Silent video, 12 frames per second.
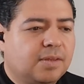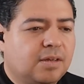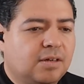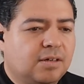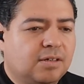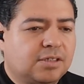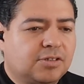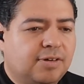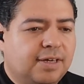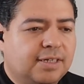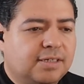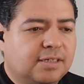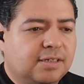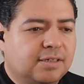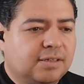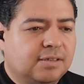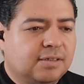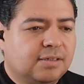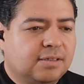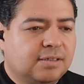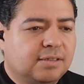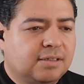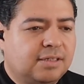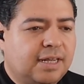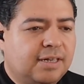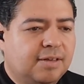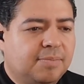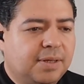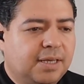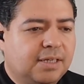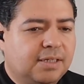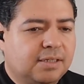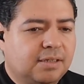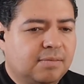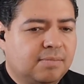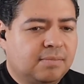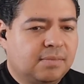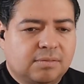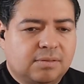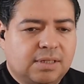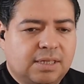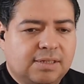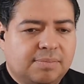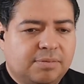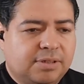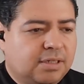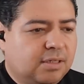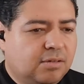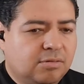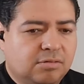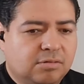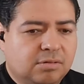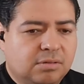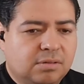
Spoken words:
are trying to stand up against them. That's pretty cool.